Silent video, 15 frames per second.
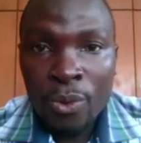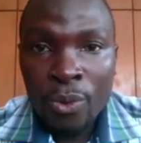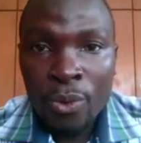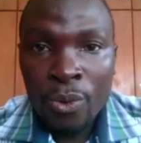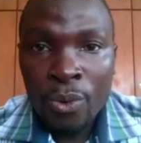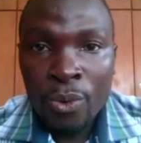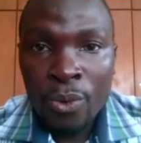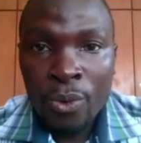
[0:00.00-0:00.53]

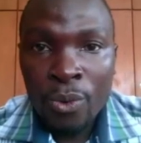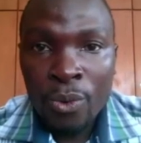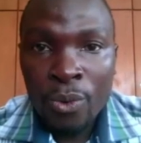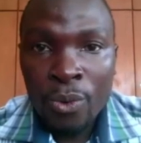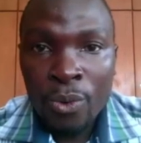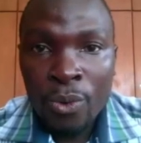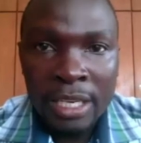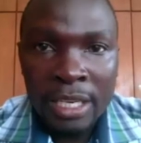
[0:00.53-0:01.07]
are
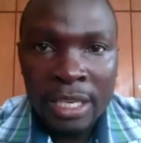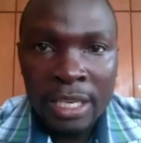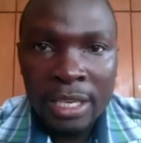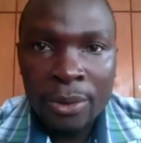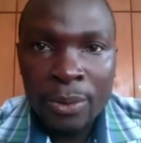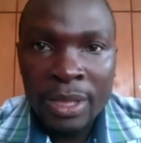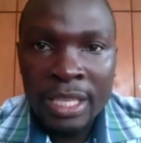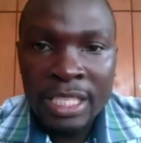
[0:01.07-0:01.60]
working
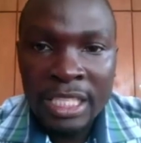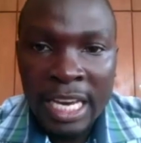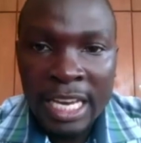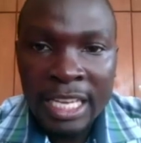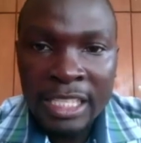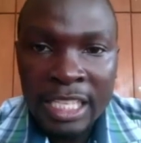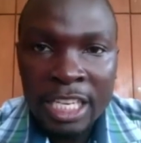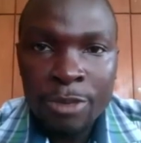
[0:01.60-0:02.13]
closely with
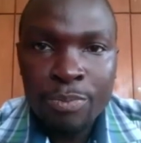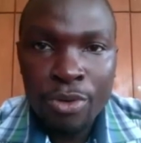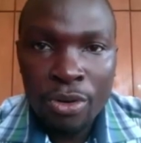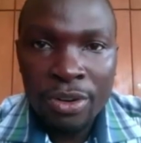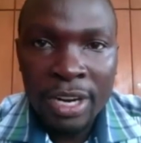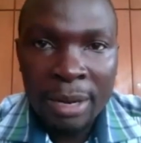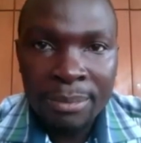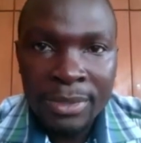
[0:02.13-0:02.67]
GIZ
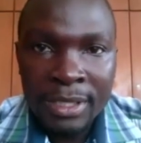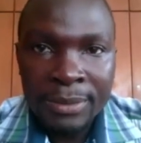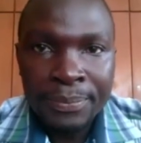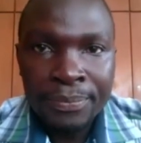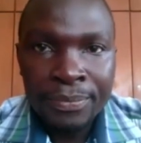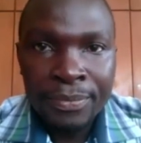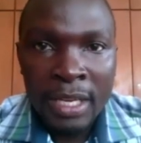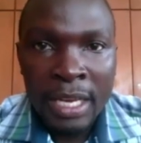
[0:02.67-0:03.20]

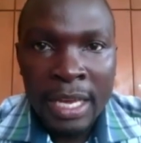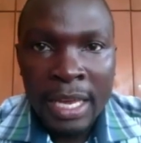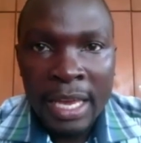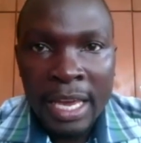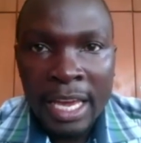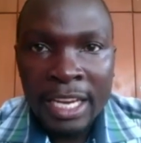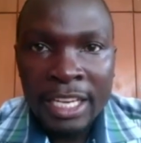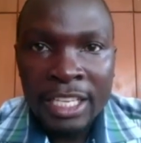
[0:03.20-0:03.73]
programs,
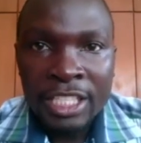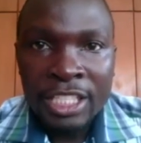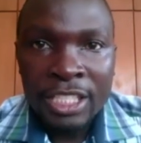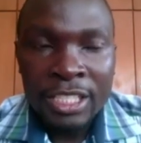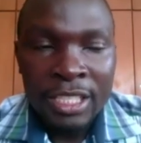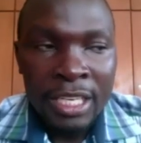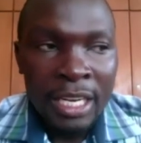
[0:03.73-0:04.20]
and